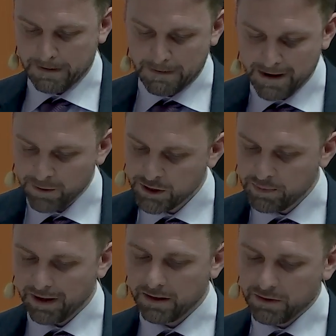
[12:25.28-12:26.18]
now
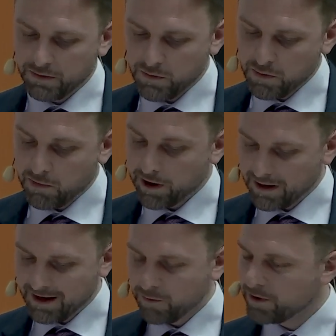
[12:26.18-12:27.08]
jumping into
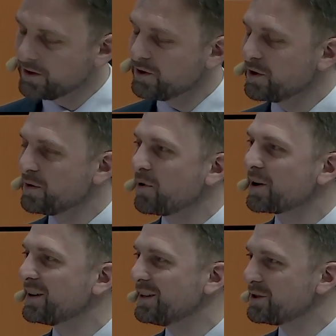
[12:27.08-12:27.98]
marketing, what is your
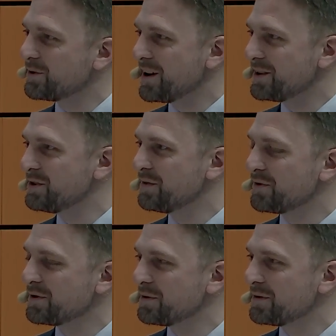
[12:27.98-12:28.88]
marketing strategy
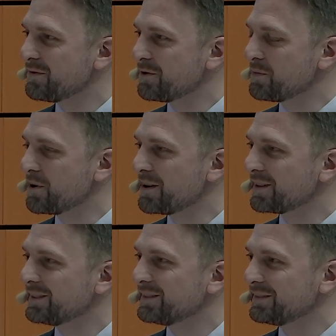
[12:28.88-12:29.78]
for the
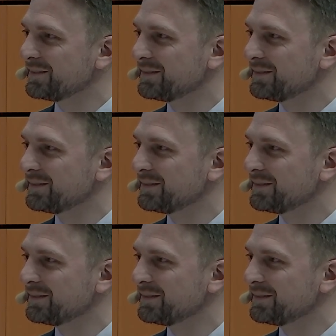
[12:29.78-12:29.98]
product?